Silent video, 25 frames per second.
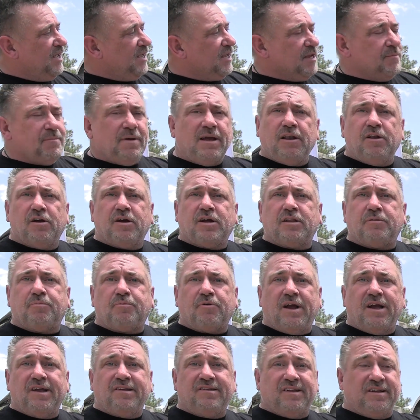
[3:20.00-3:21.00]
you may look at the
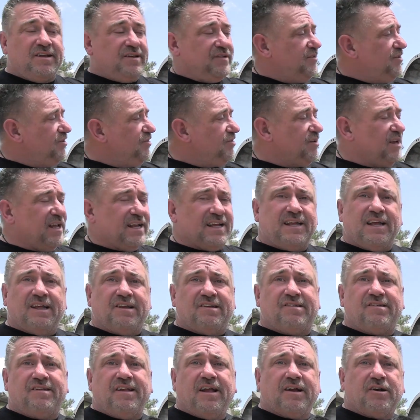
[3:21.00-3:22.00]
price and just like get
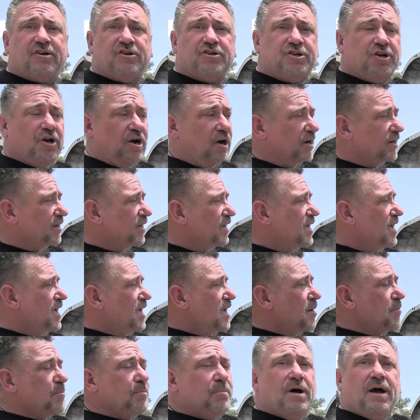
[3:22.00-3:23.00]
sticker shock,
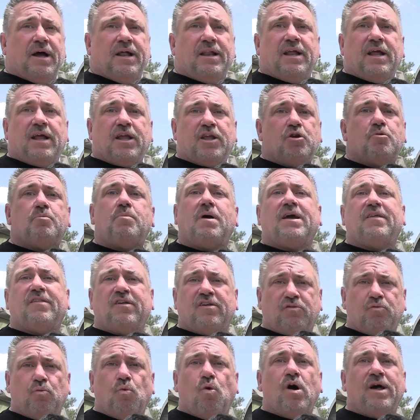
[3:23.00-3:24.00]
but you buy
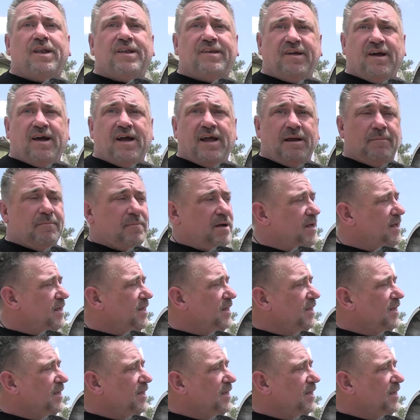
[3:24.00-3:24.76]
this one time.